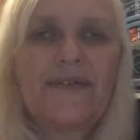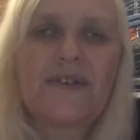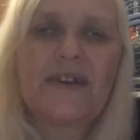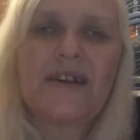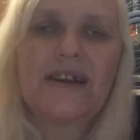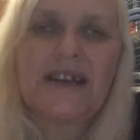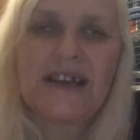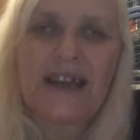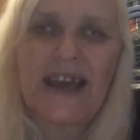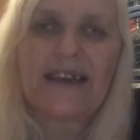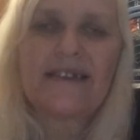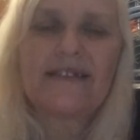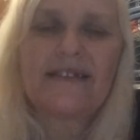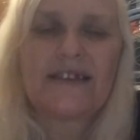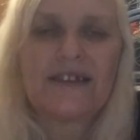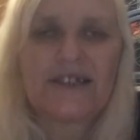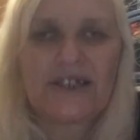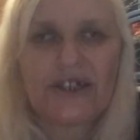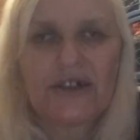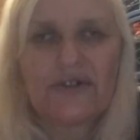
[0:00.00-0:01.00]
to let the
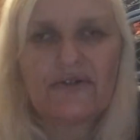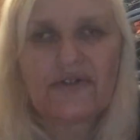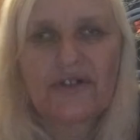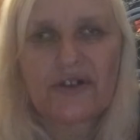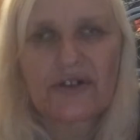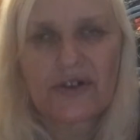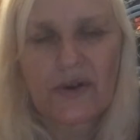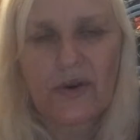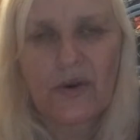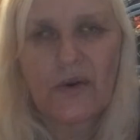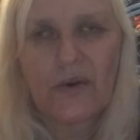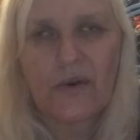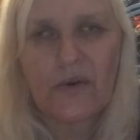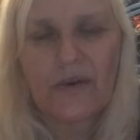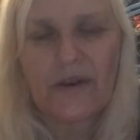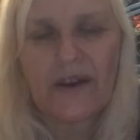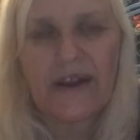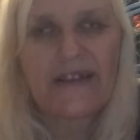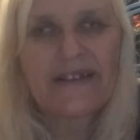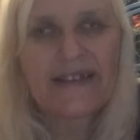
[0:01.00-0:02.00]
children go.
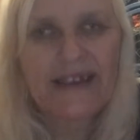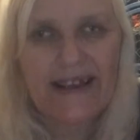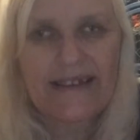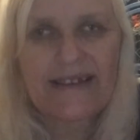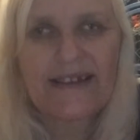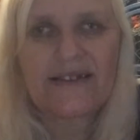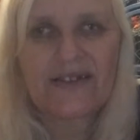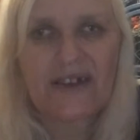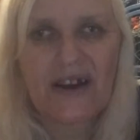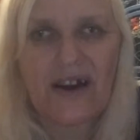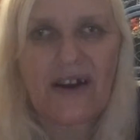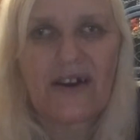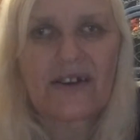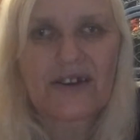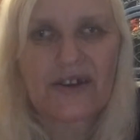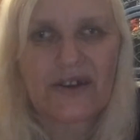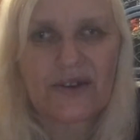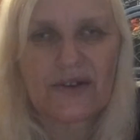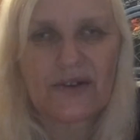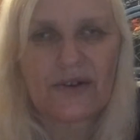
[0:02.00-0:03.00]
It's getting
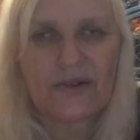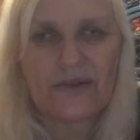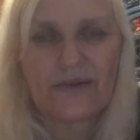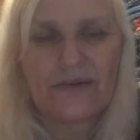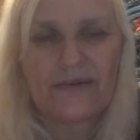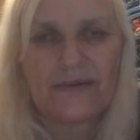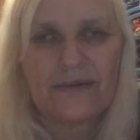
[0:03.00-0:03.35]
dark, you know."